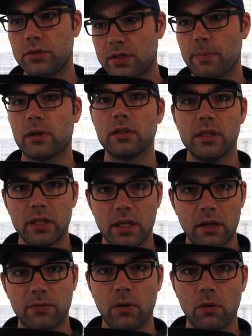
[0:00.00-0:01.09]
typically you
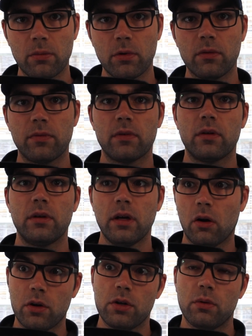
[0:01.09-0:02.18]
get a forward move.
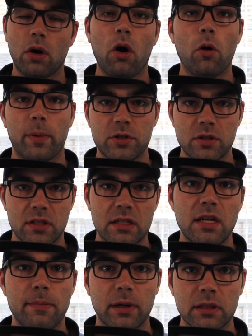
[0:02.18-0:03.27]
Or you would hope, I shouldn't say
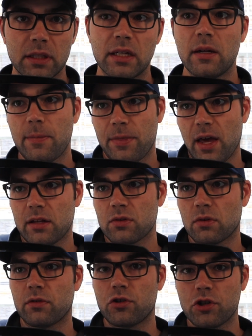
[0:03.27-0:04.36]
typically, that
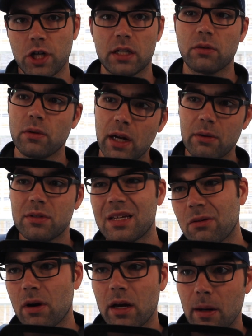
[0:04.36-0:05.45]
sort of trajectory. And I would
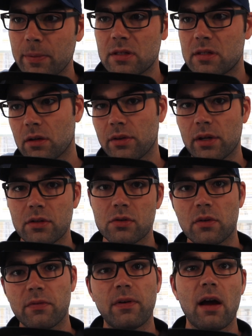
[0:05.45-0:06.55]
say right up until their
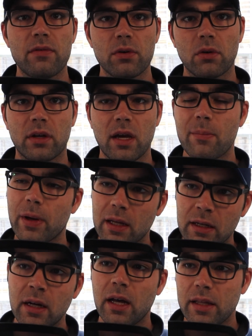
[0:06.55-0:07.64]
sort of 5-year-old
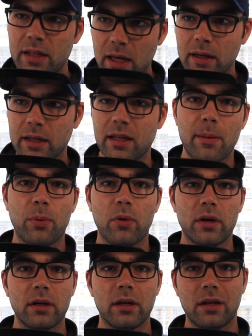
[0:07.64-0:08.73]
campaign. And then at that
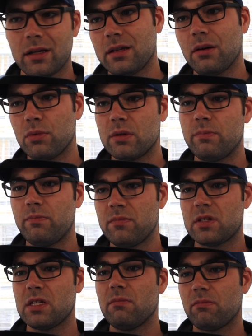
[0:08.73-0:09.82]
point, it would
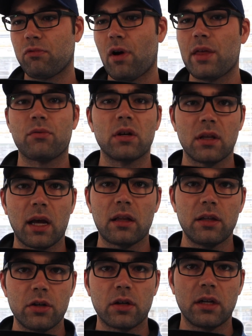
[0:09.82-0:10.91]
seem rather
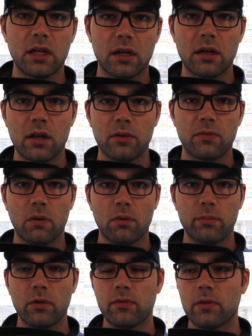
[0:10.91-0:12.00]
unlikely you're going to get another
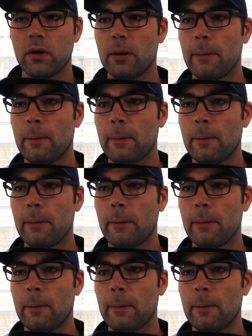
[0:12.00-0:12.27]
forward move.